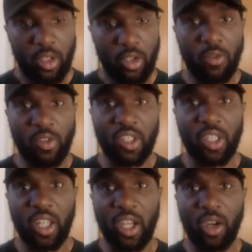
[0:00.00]
you're
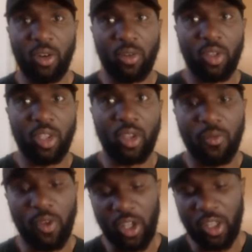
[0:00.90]
obviously now in your
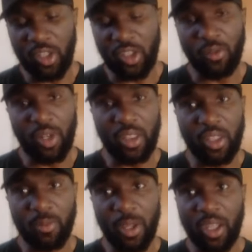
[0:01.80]
30s and you've
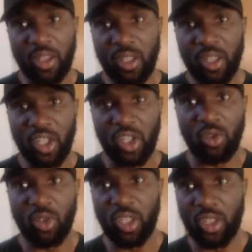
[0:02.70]
landed back in the
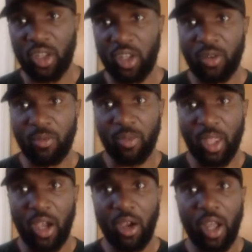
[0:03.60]
National League. Um,
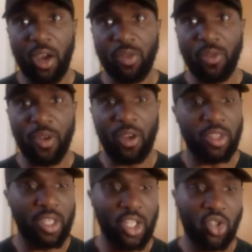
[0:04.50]
how, how have you
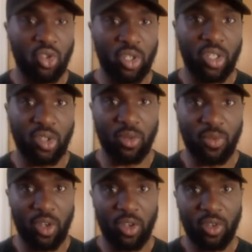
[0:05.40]
found the National League so
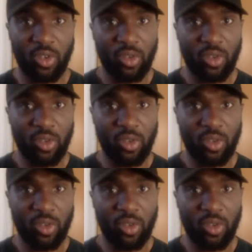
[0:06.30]
far?